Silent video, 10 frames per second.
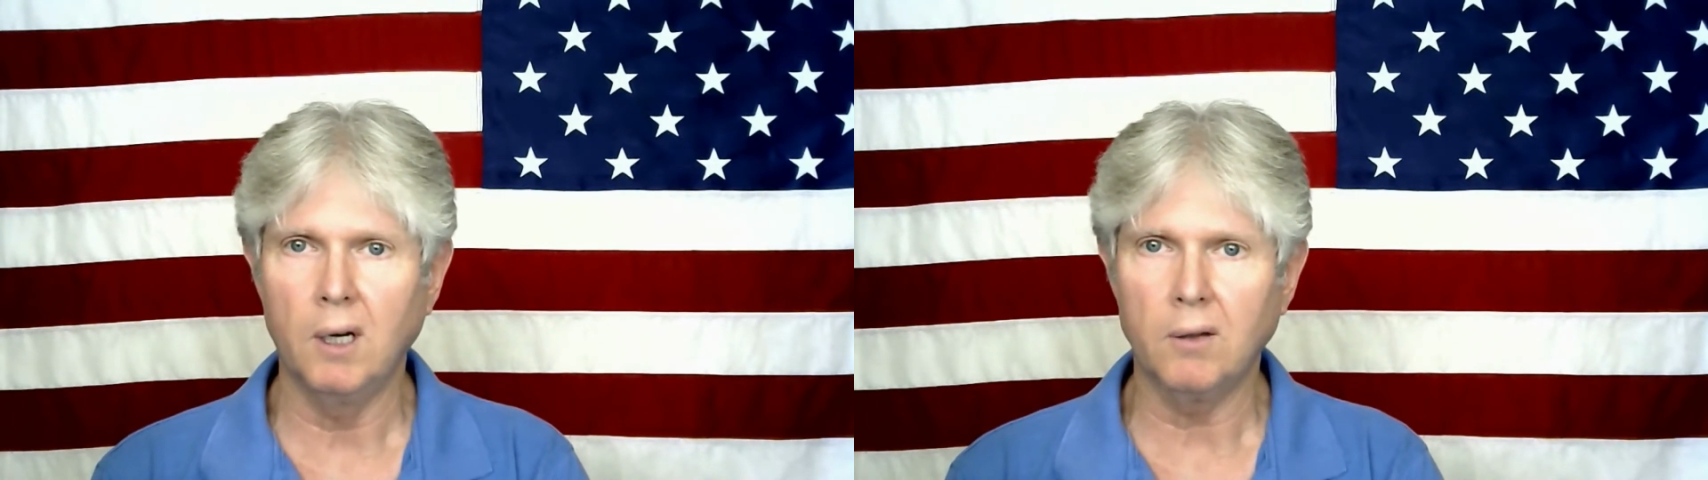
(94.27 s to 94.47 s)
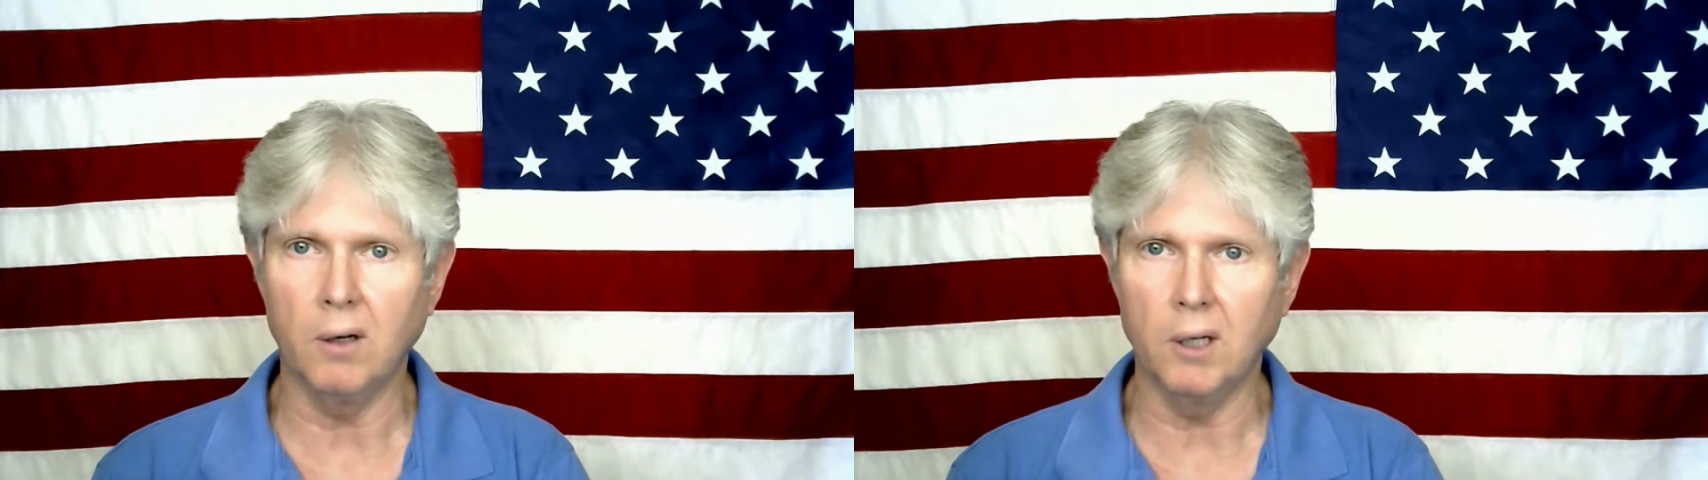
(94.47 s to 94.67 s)

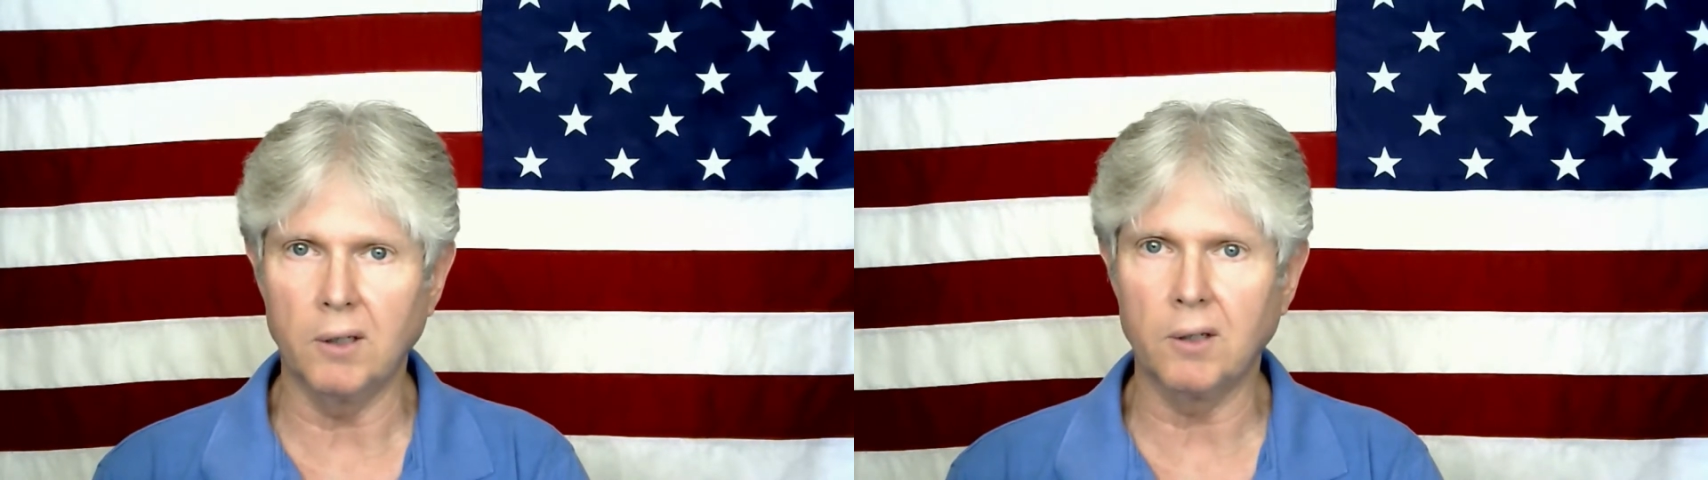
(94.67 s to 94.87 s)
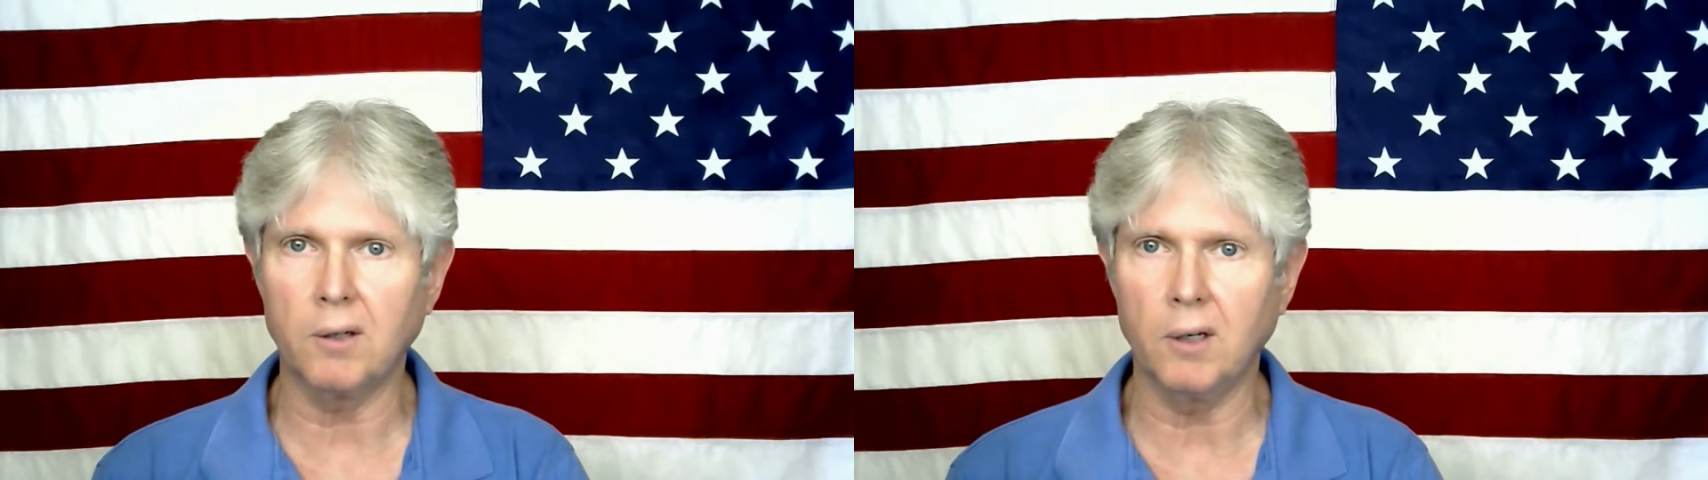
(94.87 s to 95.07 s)
the
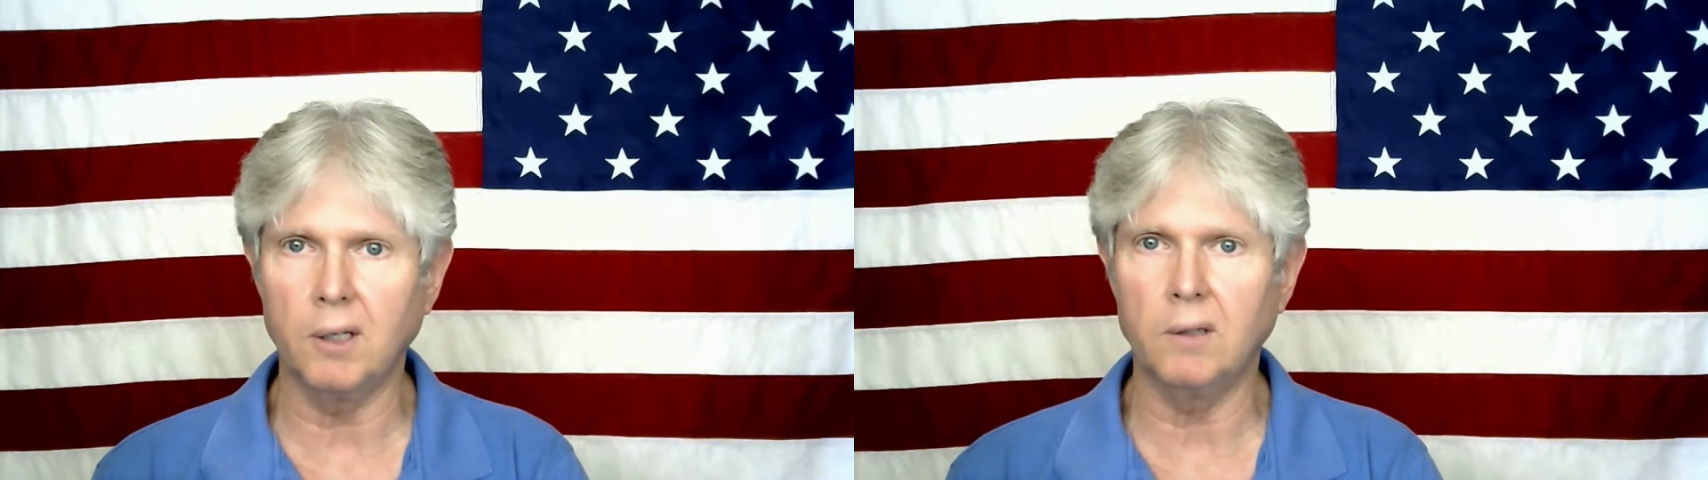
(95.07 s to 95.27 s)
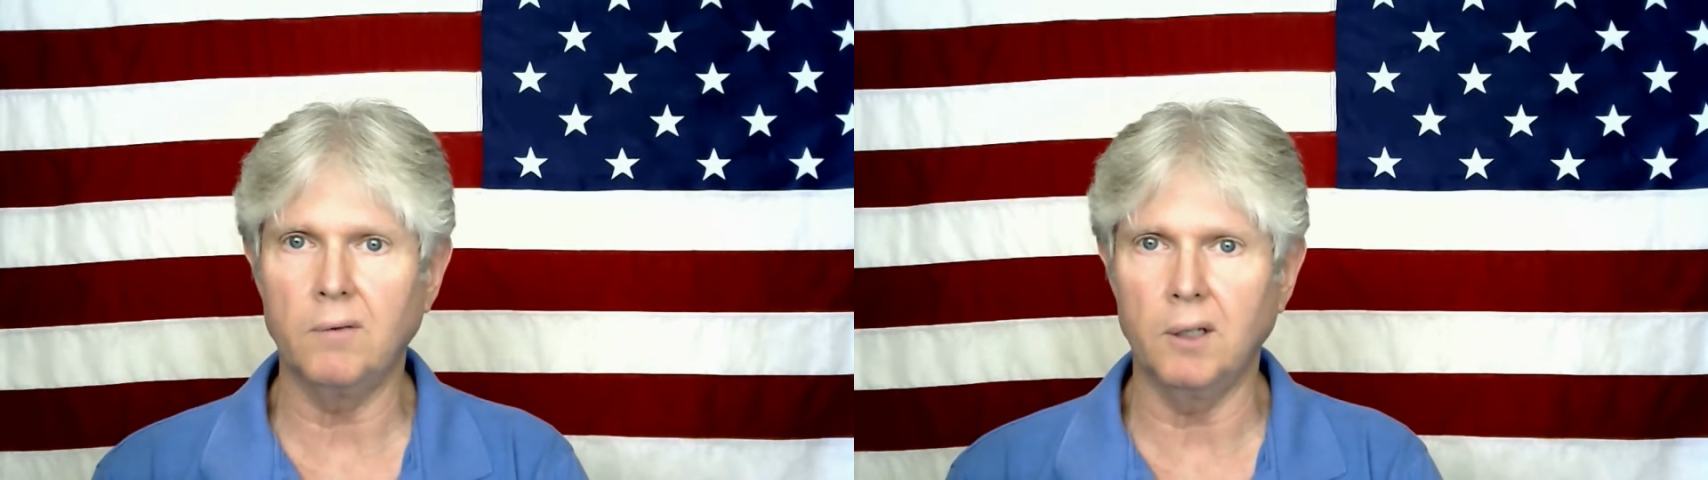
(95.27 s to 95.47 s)

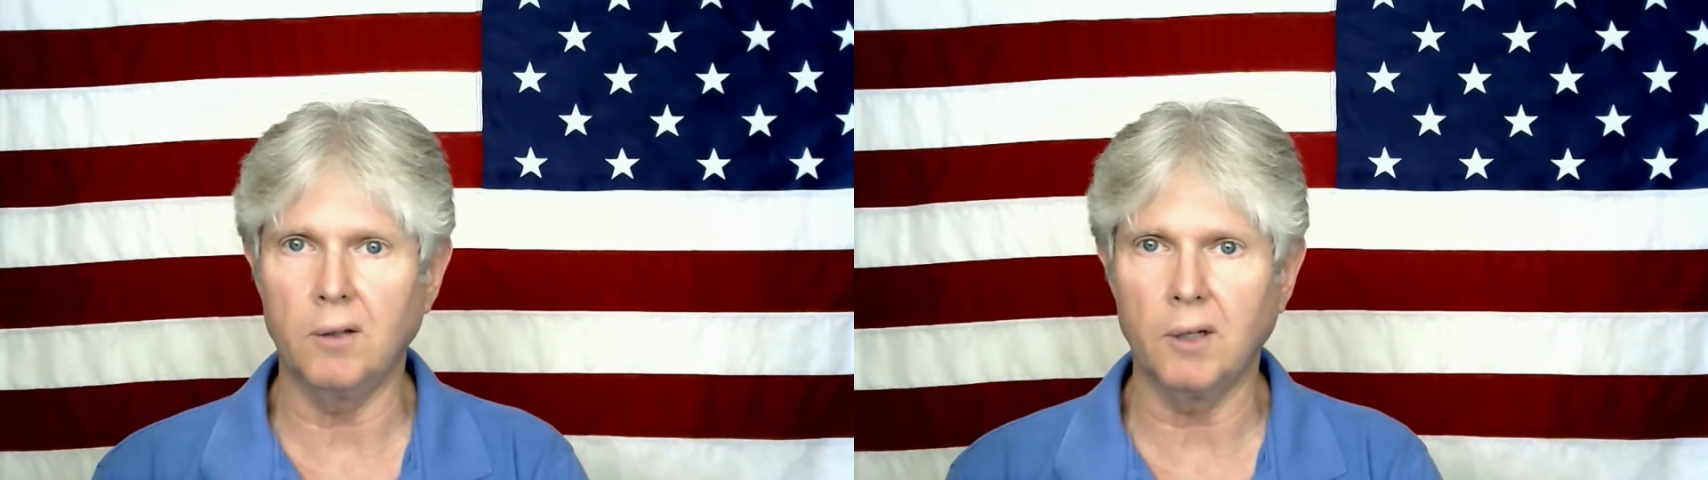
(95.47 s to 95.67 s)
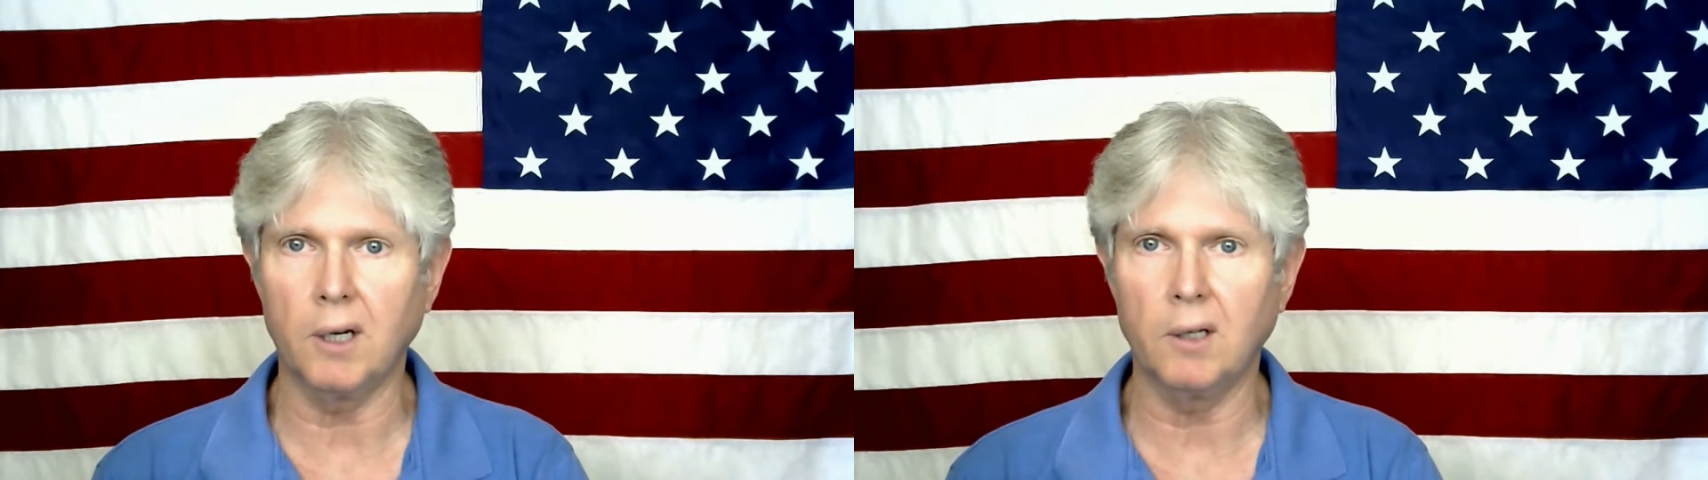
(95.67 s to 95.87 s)
legislative, the
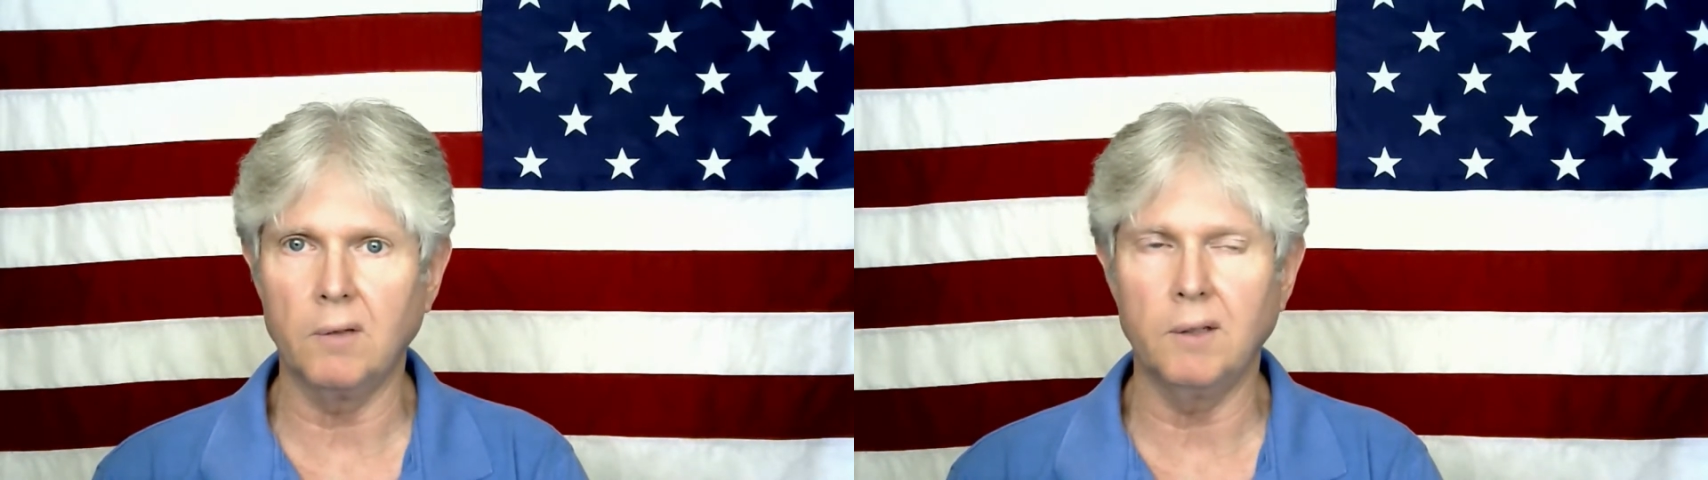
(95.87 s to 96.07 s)
executive,